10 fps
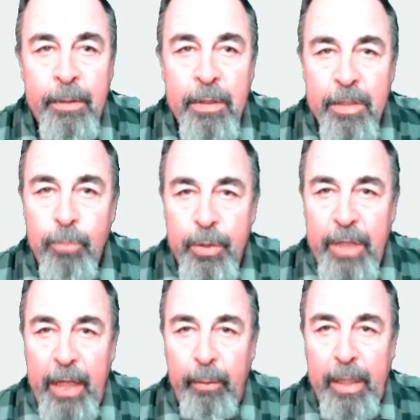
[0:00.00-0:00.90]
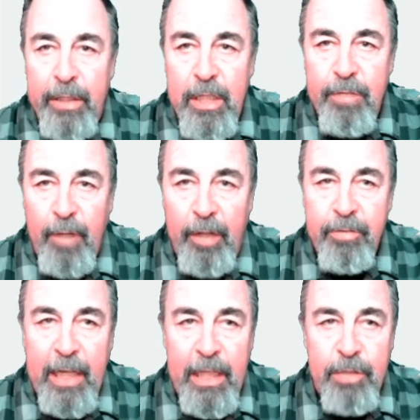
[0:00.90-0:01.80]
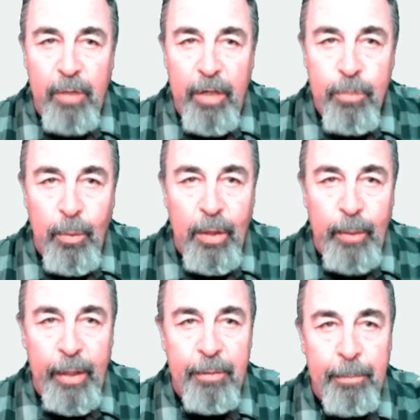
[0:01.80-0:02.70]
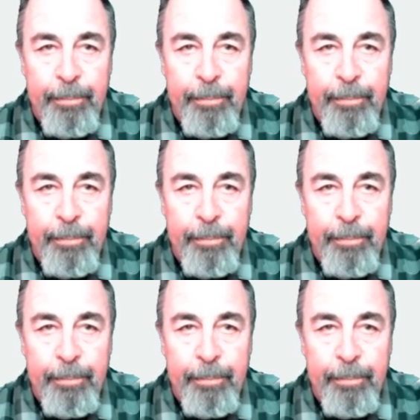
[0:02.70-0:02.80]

This will generate a default sketch for us to work with.